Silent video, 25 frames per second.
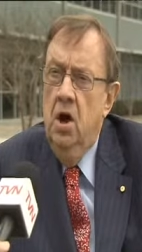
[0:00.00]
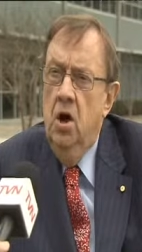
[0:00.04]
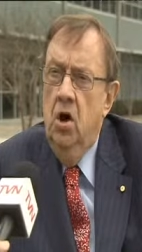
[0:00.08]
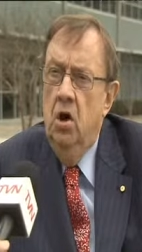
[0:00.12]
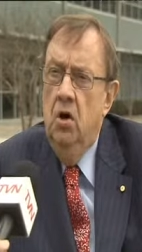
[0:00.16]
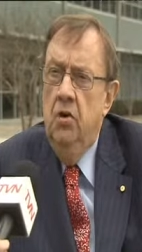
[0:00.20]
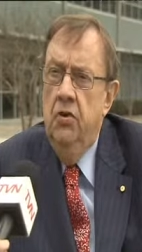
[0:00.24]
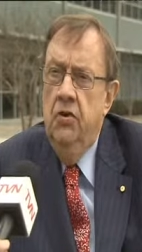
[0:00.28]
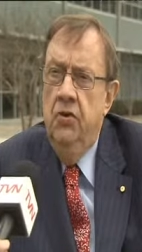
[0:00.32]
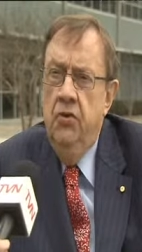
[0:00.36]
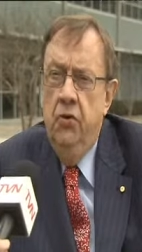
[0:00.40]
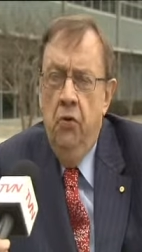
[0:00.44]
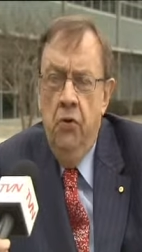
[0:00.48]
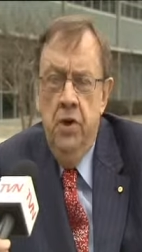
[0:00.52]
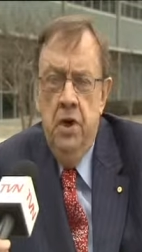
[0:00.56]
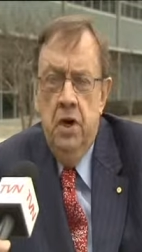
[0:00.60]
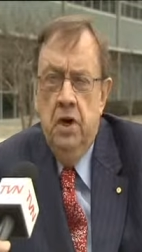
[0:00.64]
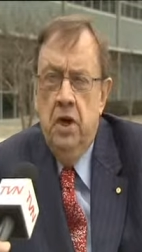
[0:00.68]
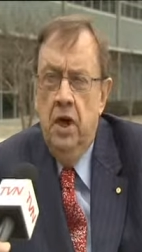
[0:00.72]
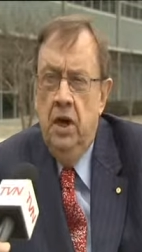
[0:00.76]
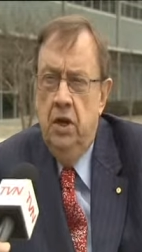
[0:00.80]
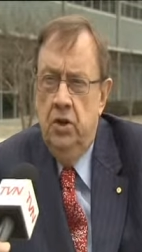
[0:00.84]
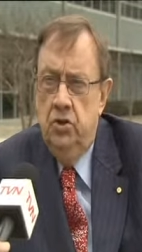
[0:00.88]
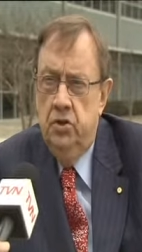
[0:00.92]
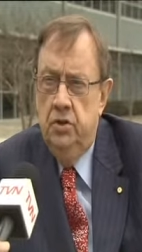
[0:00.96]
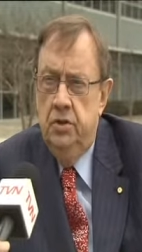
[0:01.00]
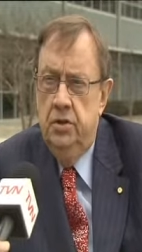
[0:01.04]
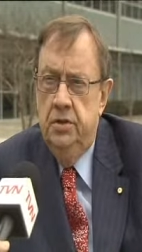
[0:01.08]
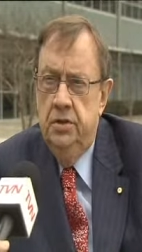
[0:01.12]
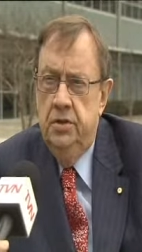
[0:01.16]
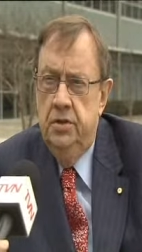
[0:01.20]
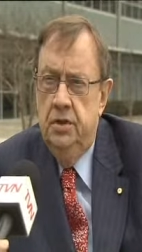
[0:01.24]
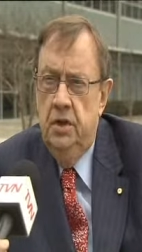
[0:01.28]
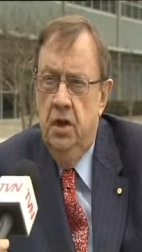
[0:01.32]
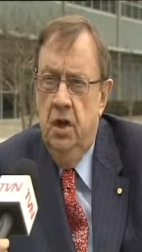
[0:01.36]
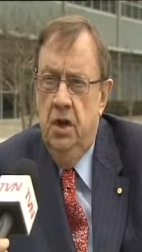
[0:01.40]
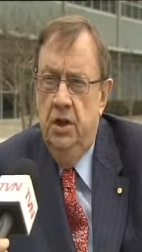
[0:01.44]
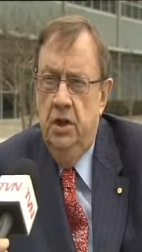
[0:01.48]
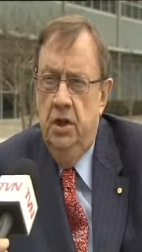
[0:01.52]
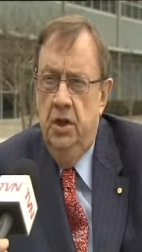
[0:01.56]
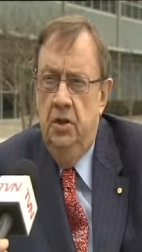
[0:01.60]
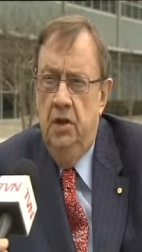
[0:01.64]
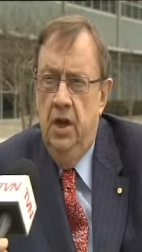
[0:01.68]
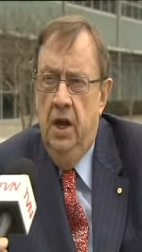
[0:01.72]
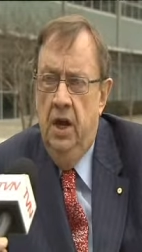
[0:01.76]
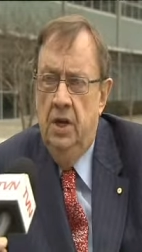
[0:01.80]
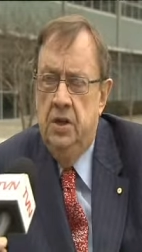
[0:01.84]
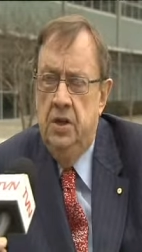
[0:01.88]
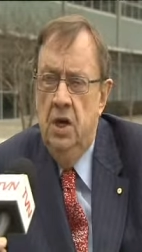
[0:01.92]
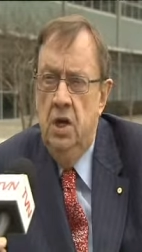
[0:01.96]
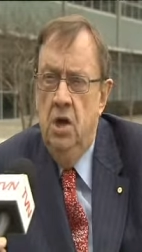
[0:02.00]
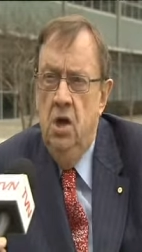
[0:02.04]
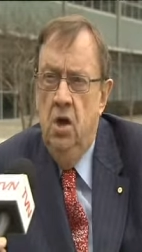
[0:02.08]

on three occasions. I did that.